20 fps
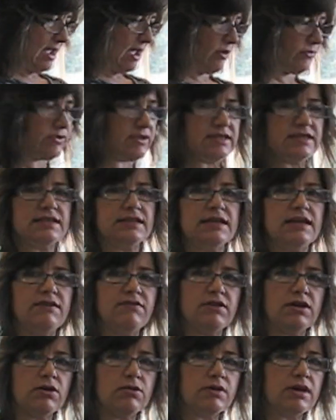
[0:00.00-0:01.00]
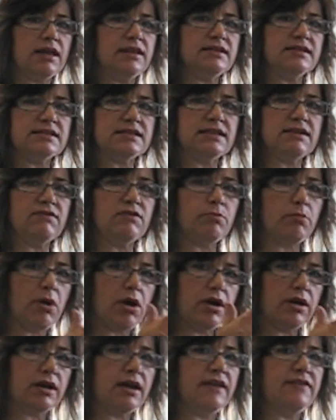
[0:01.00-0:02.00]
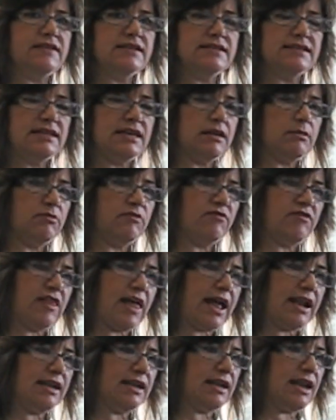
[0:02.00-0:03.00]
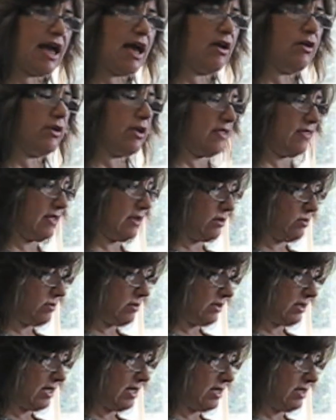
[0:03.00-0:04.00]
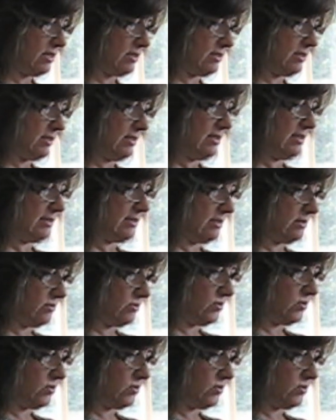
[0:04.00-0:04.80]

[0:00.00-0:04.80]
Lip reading: out the sleeve, cut the sleeve apart, cut the seam, flatten it out, and then you can cut these little